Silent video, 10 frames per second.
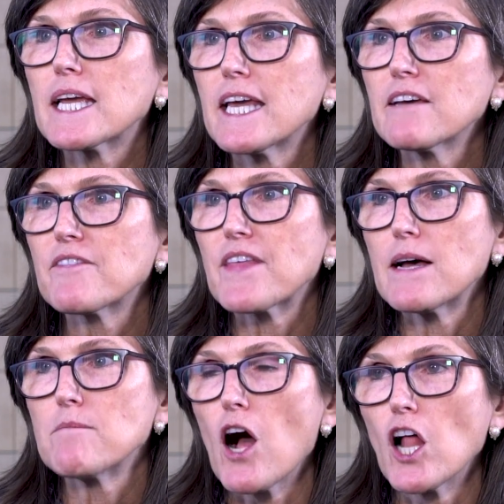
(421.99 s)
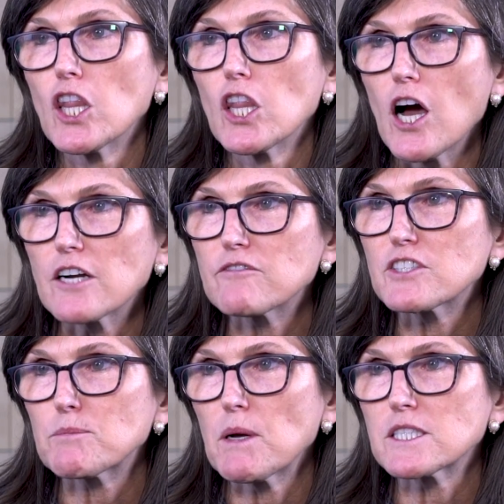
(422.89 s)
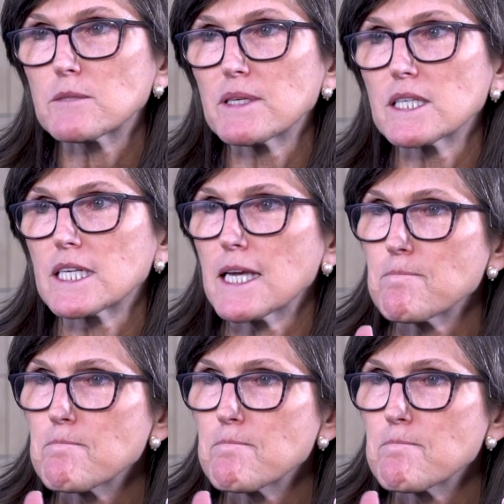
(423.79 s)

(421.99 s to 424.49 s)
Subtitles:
give them a lot of responsibility,